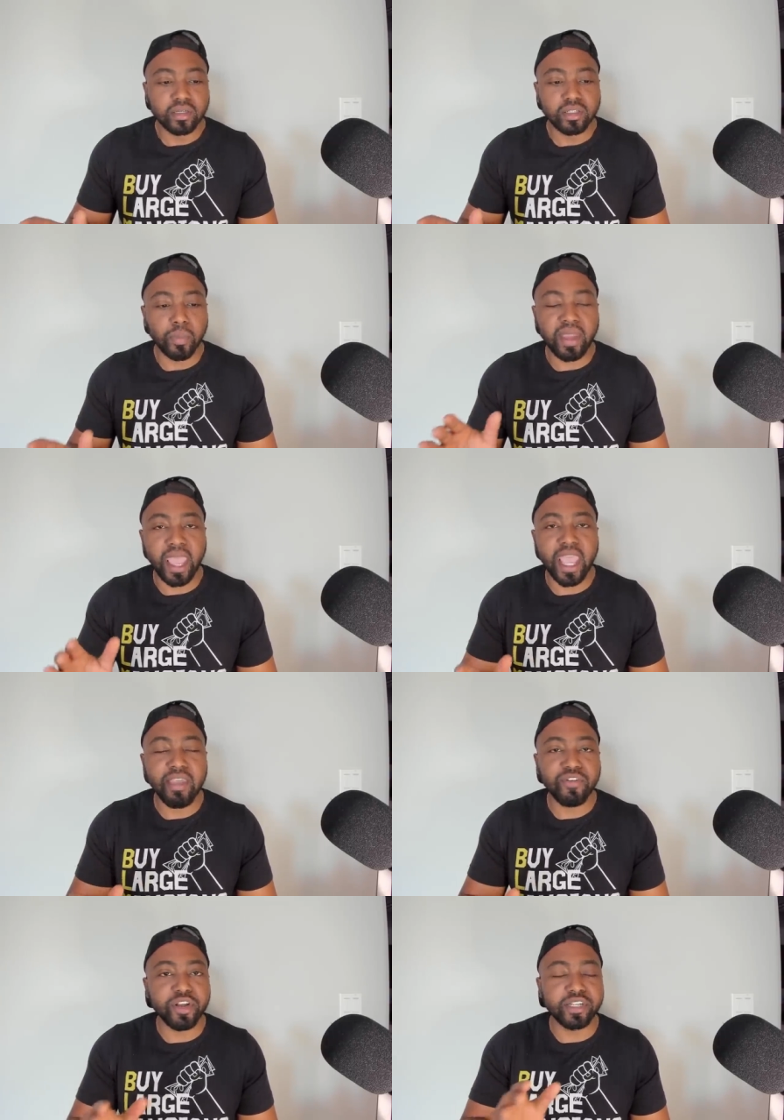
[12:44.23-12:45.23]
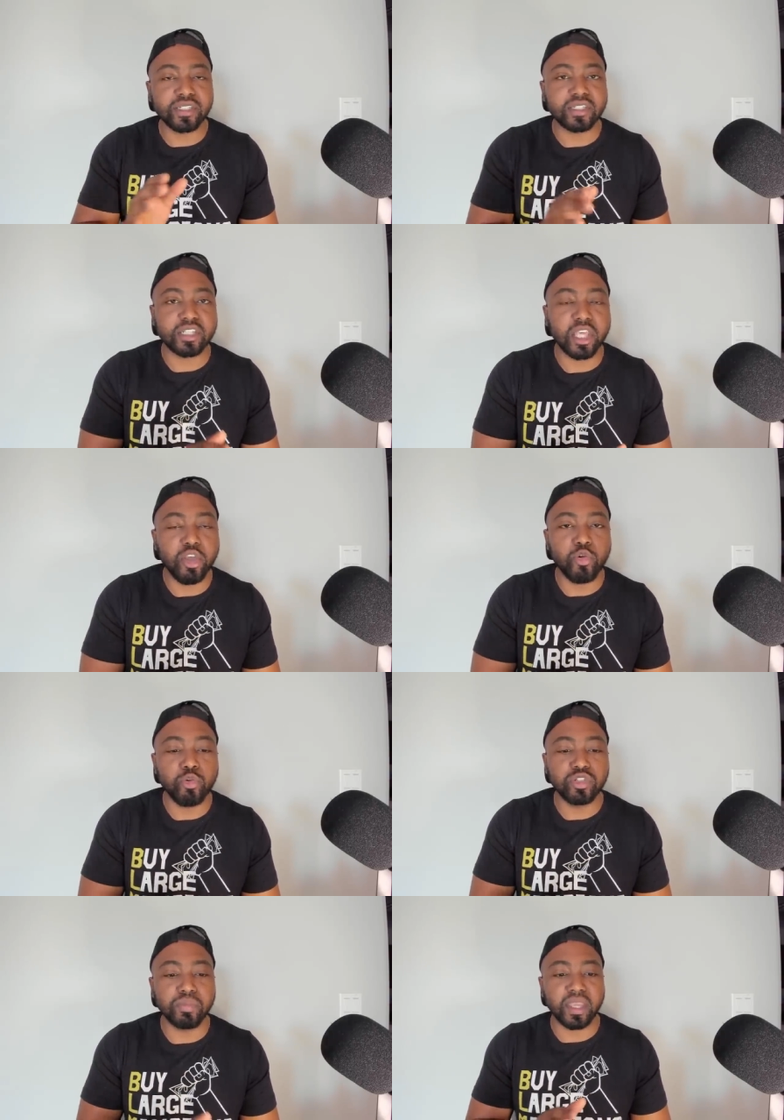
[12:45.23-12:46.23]
The behavior is
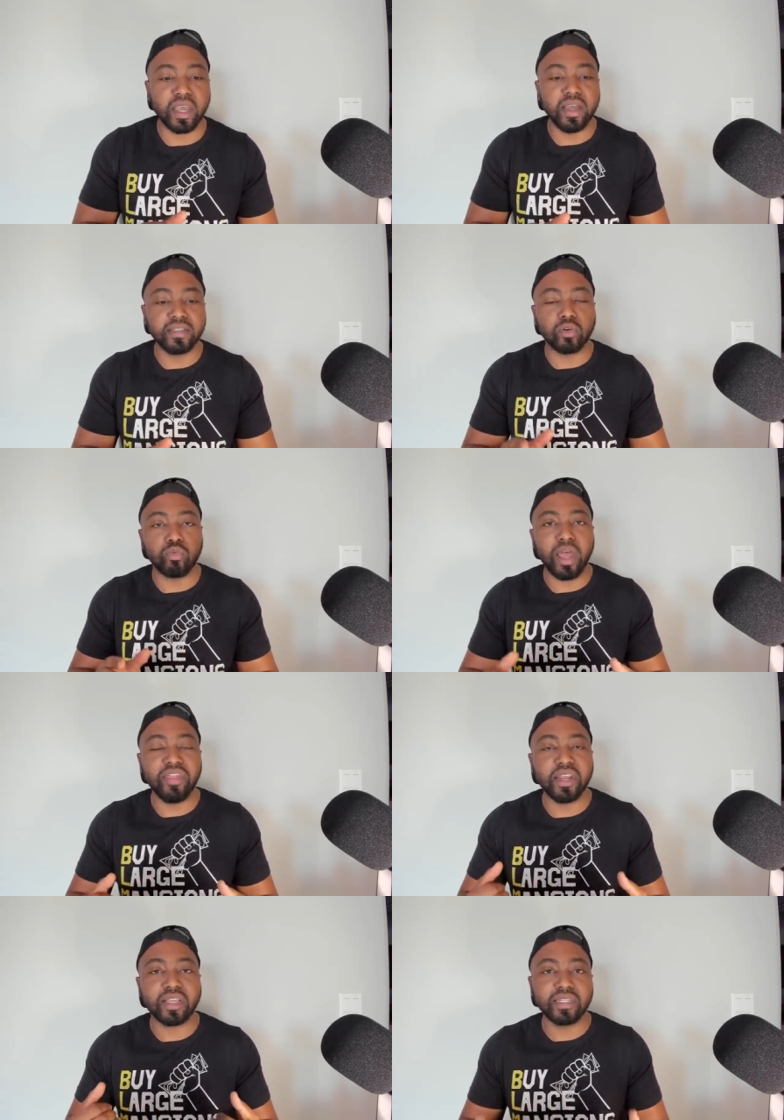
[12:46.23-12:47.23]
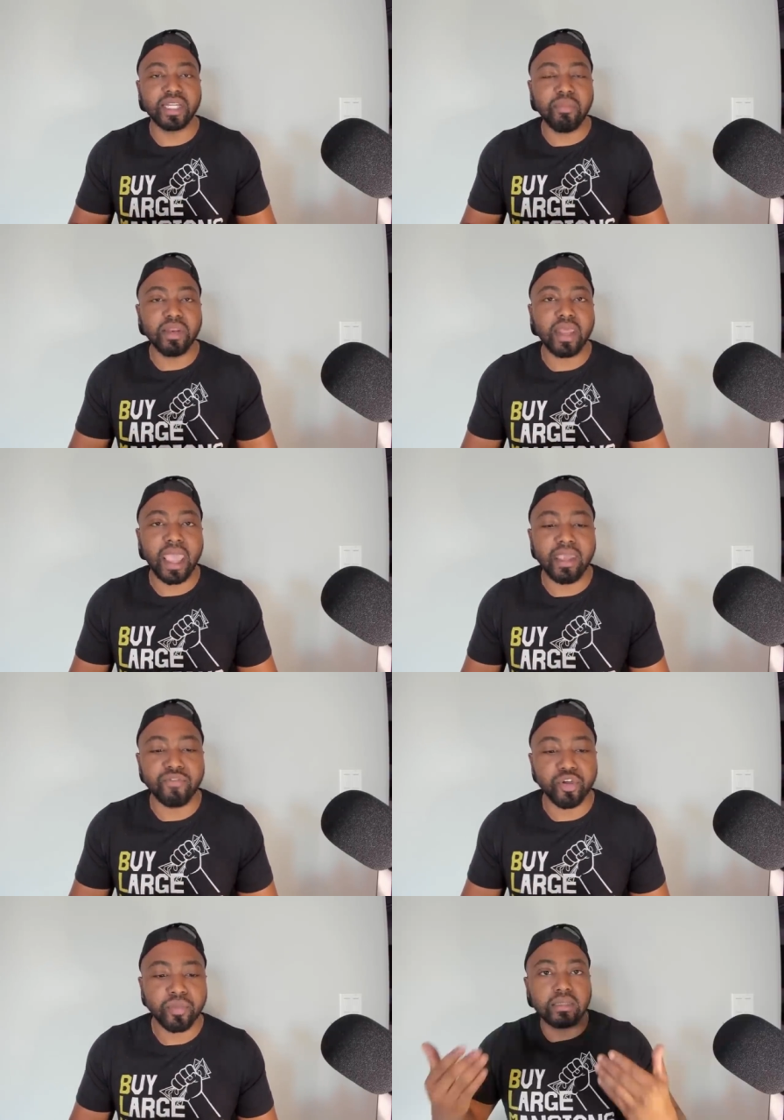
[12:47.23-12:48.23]
excused because rather than condemning
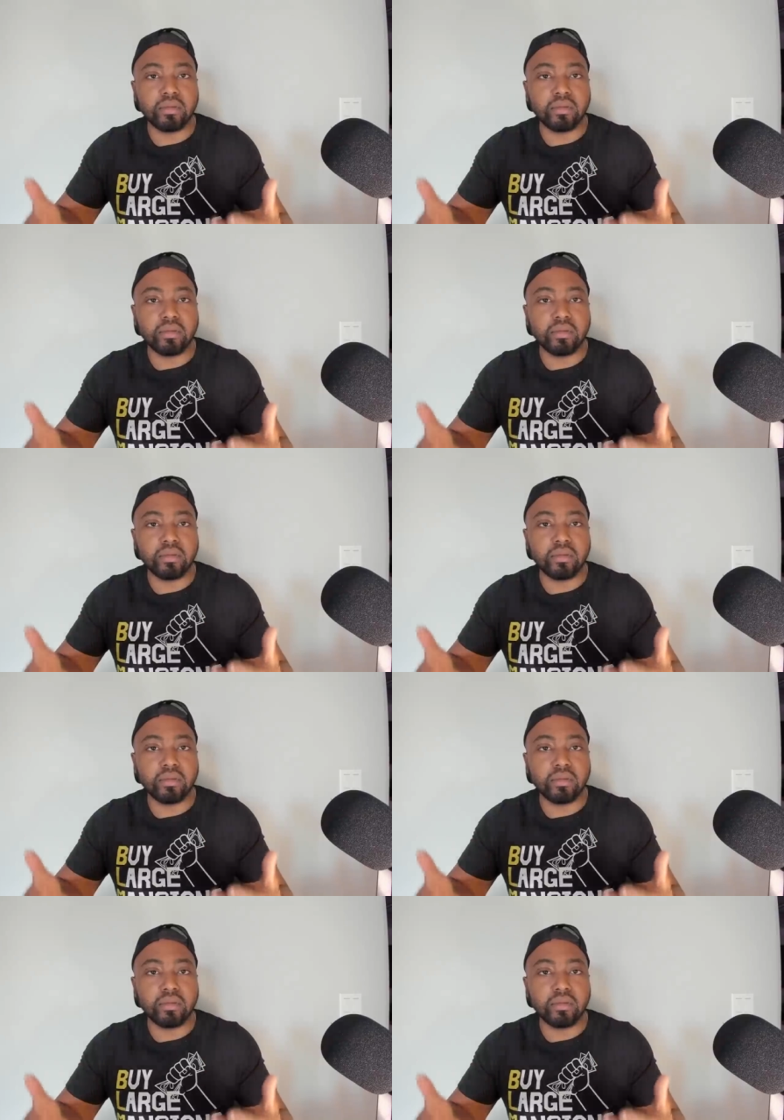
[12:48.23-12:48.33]
behavior,